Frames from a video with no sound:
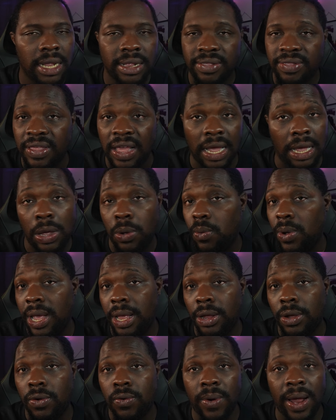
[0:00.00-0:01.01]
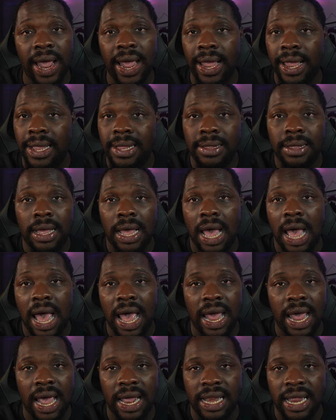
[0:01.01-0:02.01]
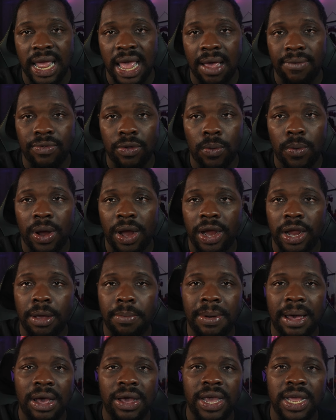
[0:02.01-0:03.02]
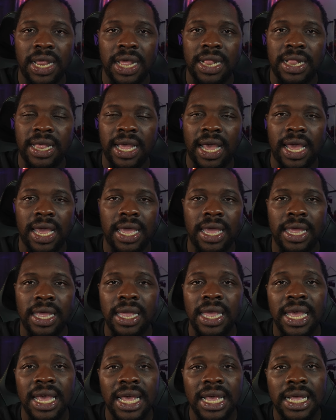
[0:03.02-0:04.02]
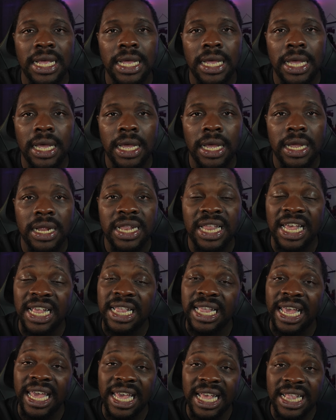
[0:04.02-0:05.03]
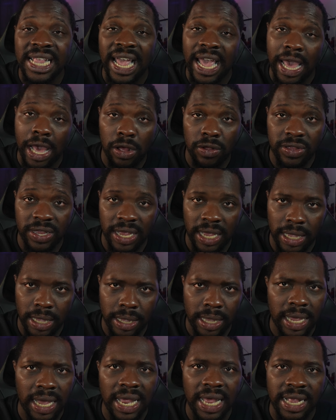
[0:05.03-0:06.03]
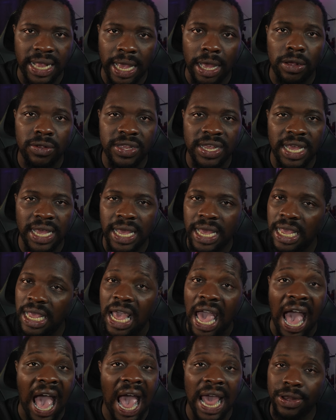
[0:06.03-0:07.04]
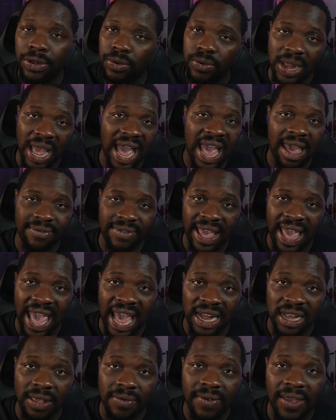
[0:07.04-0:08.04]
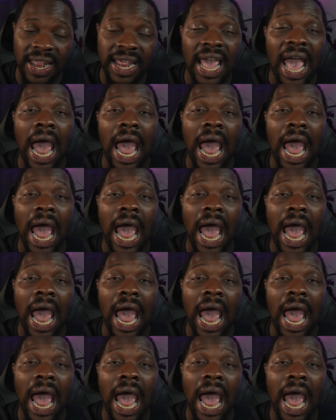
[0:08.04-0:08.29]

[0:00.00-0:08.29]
It went great. I didn't have to worry about anything. This is the LTE. It is LTE. I do not have that activated.